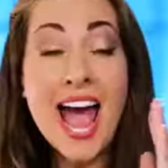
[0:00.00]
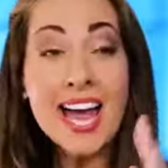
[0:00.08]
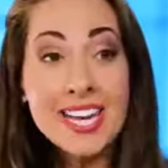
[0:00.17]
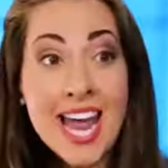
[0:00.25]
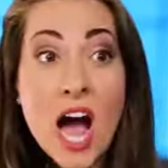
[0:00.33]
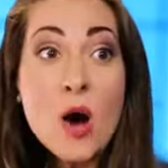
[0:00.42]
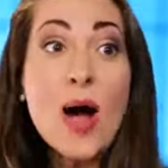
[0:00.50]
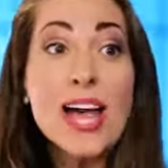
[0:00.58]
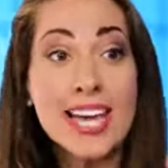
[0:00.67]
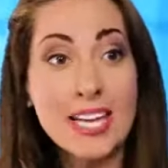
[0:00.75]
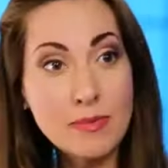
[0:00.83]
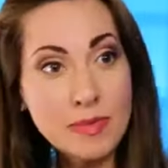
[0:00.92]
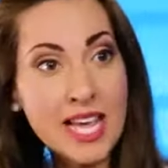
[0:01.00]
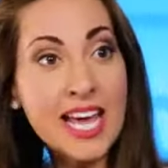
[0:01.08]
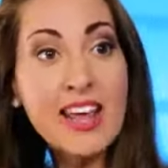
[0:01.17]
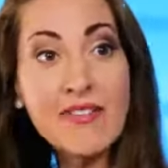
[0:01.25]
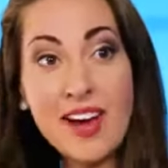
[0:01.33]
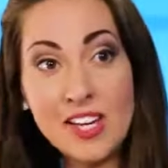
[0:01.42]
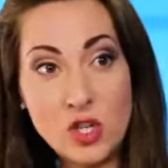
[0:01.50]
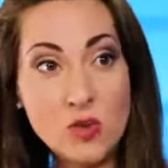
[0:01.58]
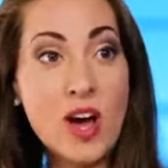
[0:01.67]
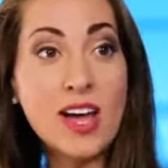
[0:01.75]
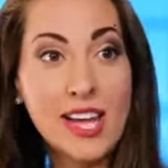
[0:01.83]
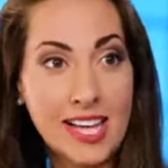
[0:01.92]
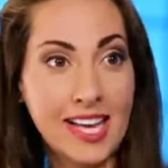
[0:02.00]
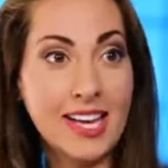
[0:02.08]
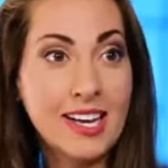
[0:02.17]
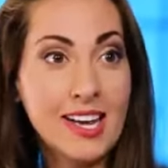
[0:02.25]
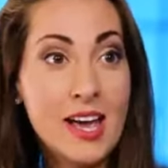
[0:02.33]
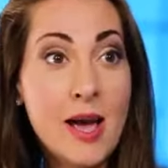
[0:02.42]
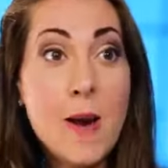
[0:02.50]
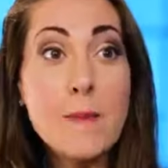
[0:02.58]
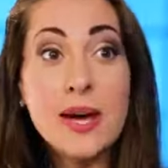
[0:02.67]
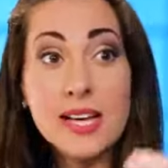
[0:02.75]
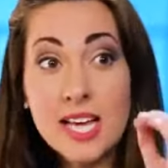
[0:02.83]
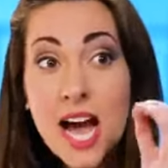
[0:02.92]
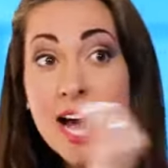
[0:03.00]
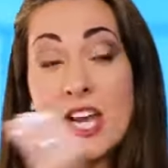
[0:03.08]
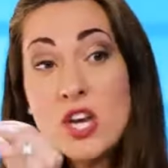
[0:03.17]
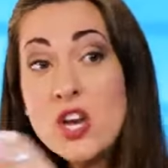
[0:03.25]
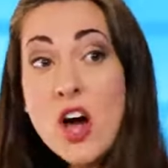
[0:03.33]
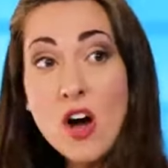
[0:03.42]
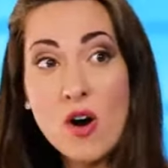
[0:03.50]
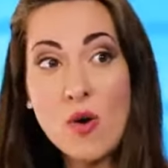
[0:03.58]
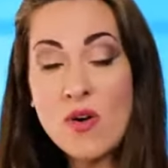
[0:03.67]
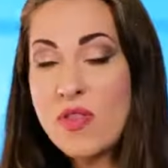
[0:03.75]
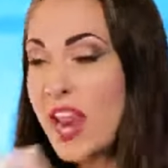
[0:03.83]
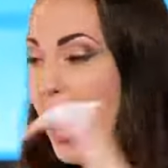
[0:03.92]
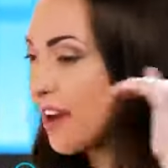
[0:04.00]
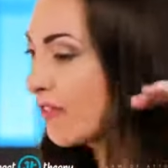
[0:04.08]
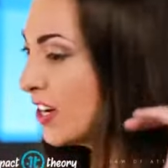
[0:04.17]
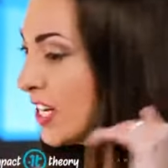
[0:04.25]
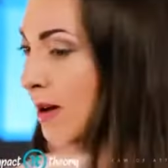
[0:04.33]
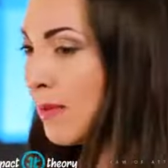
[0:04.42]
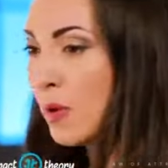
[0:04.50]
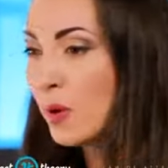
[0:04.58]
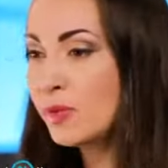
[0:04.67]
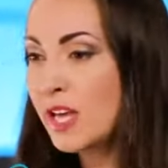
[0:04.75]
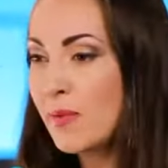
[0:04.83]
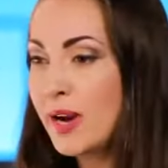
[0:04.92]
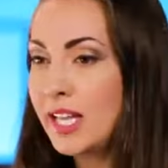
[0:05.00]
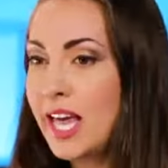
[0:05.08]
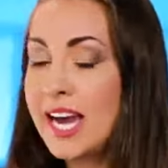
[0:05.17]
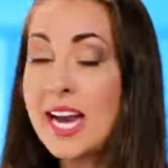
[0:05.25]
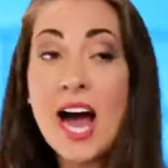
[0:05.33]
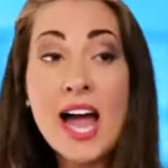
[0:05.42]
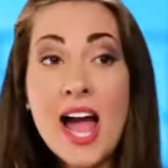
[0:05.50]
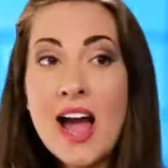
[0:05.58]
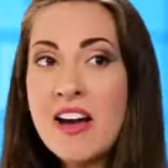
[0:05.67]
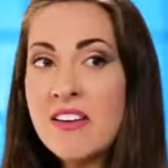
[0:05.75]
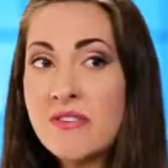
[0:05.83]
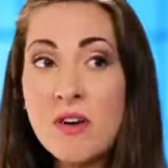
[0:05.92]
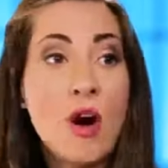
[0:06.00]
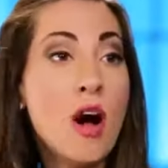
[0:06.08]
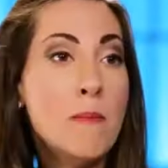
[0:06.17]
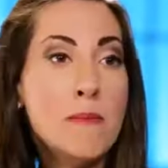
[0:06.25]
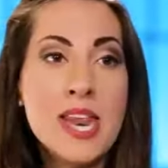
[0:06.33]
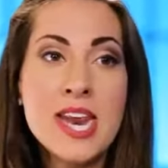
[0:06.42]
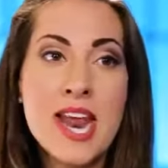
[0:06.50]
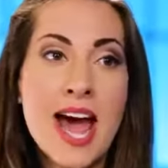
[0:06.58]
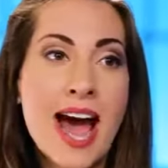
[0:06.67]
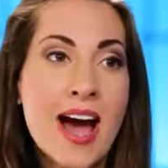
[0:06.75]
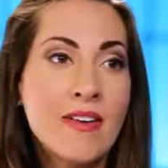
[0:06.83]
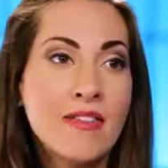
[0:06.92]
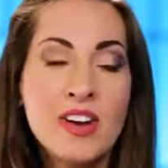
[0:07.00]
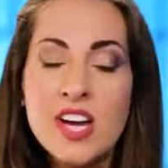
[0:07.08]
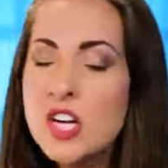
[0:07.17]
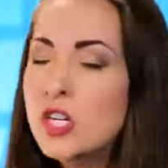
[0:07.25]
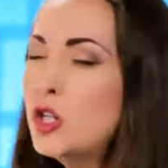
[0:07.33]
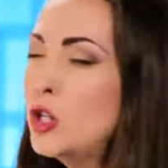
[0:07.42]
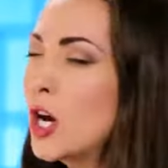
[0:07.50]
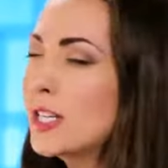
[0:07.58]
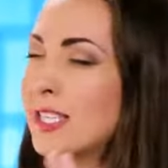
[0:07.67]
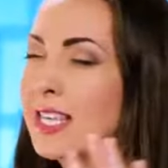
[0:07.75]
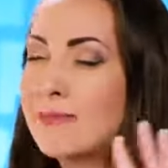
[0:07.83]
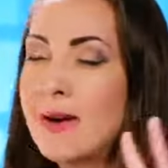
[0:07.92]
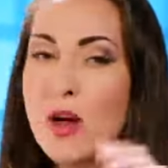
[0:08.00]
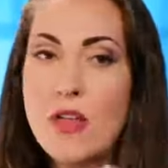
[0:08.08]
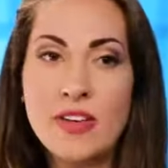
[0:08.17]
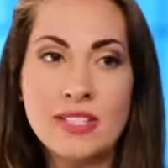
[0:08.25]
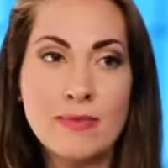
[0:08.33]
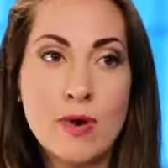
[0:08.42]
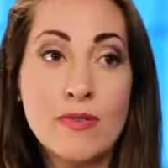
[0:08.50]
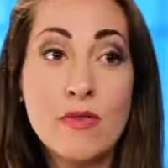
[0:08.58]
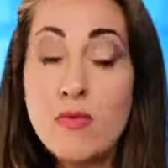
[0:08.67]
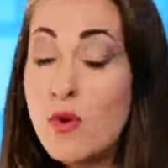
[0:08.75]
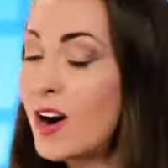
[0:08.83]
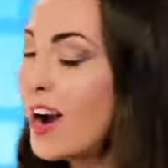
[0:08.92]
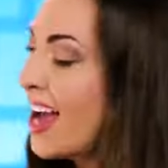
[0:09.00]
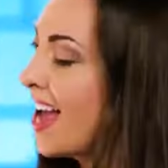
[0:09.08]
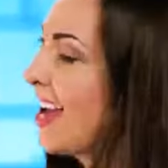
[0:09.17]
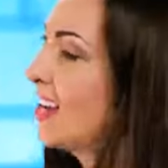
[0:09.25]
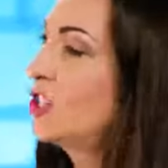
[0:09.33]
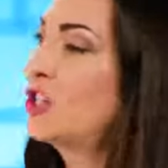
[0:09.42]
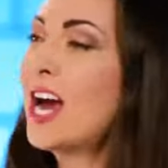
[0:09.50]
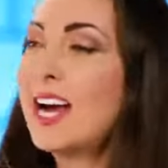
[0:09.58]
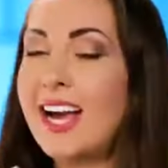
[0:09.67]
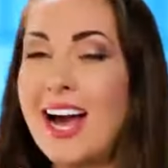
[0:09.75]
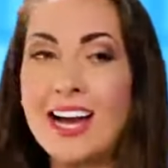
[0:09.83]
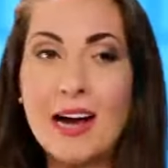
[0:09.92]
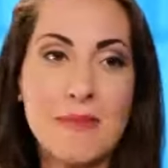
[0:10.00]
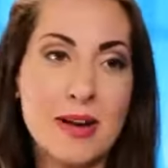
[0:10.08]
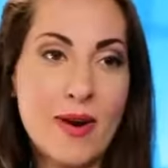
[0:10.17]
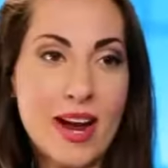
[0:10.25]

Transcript: And now I get upset if I do not hit it. Because I know that every time I pull up to that red light, I have a minute and a half just think about all the things I'm grateful for. Check, I got my